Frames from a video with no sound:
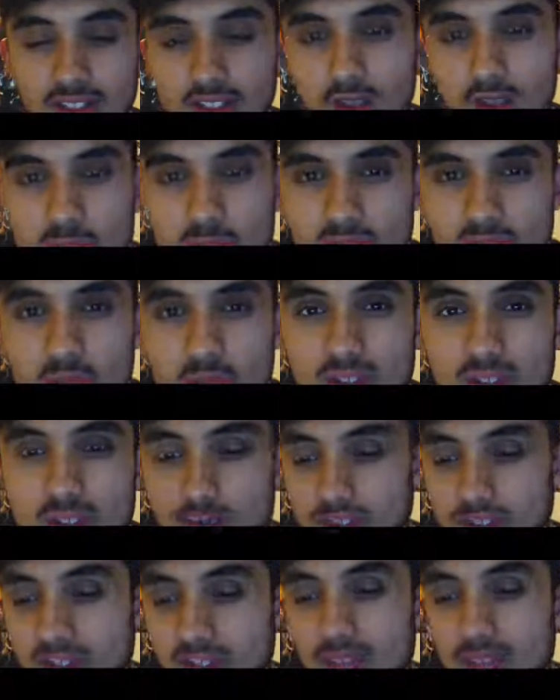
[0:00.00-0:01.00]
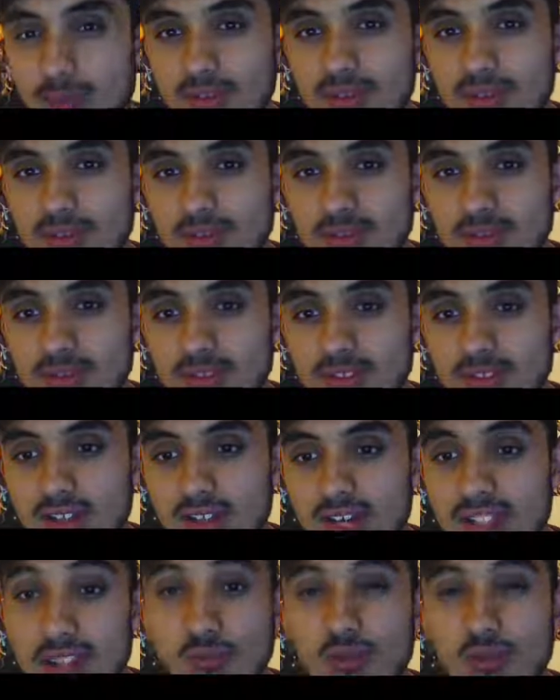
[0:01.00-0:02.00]
Who would have thought that was going to happen?
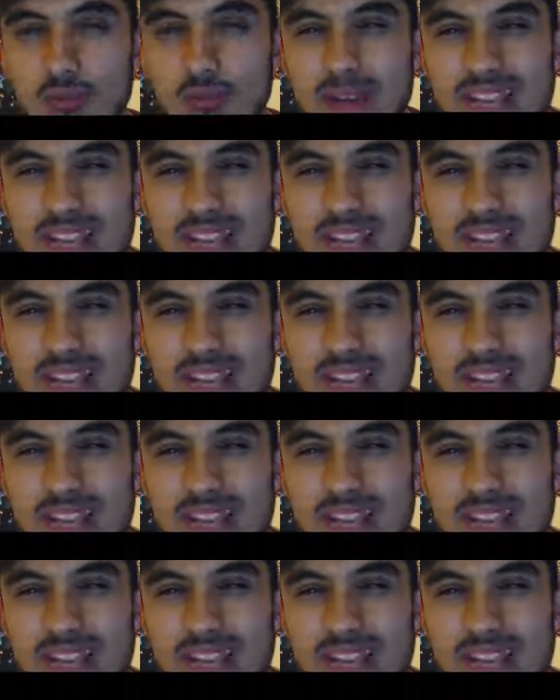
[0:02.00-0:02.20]
And it will make